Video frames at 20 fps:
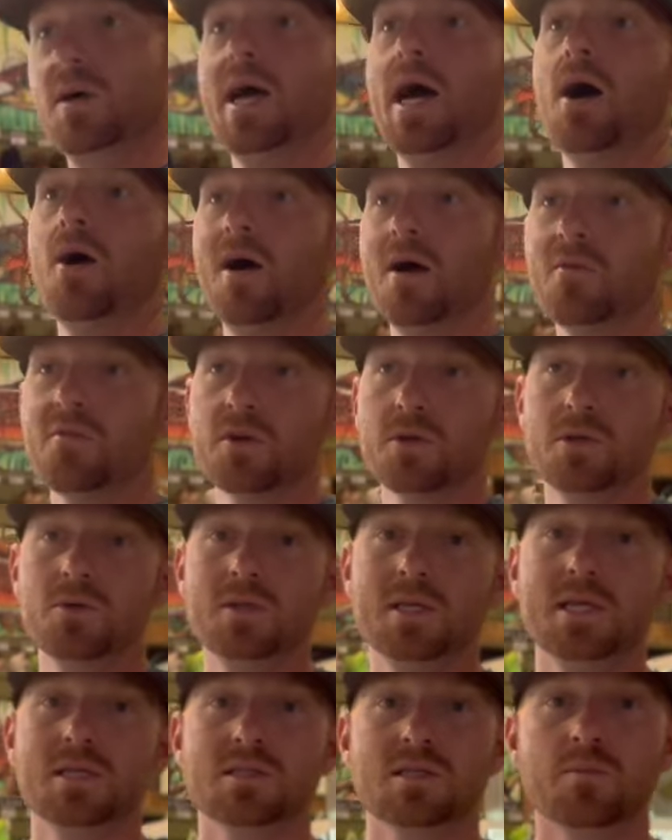however you
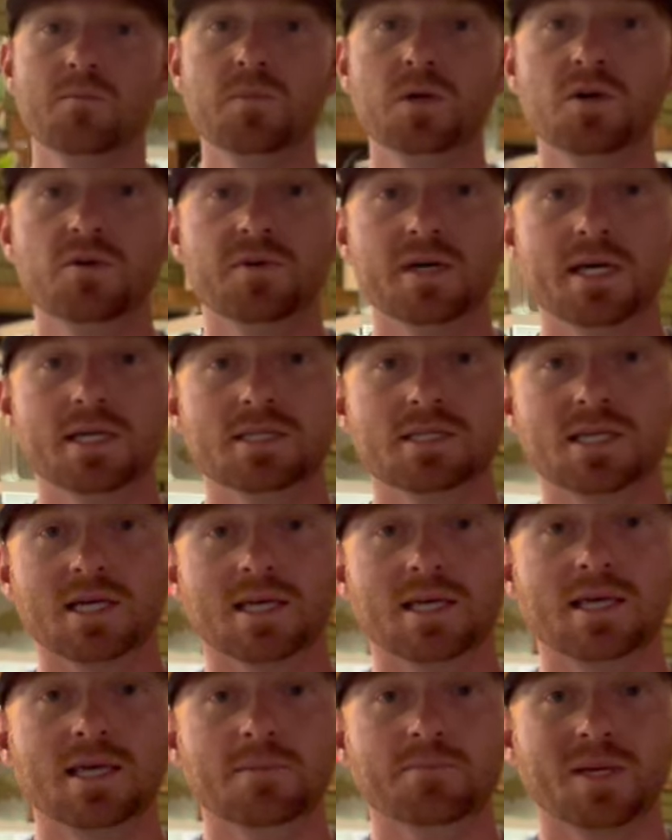need to move it to
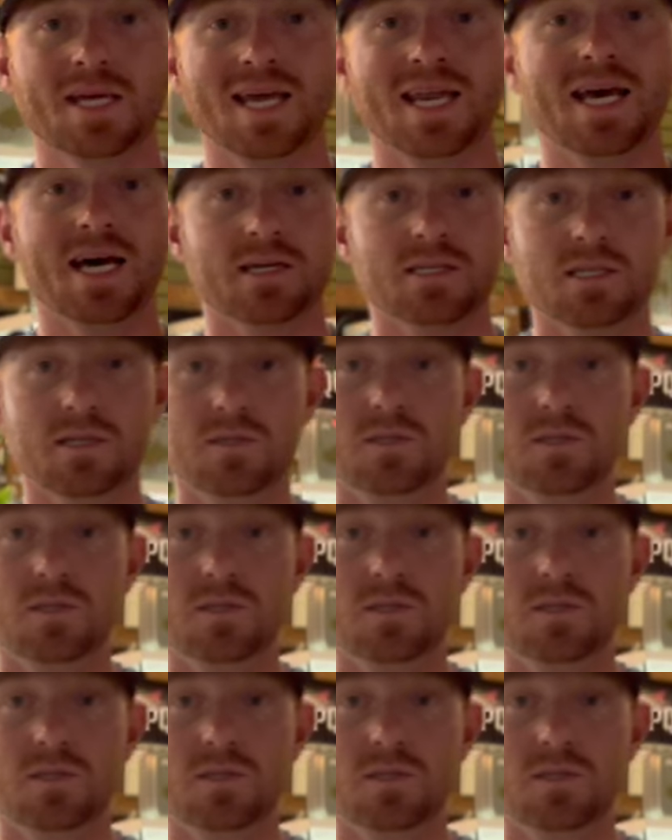keep connected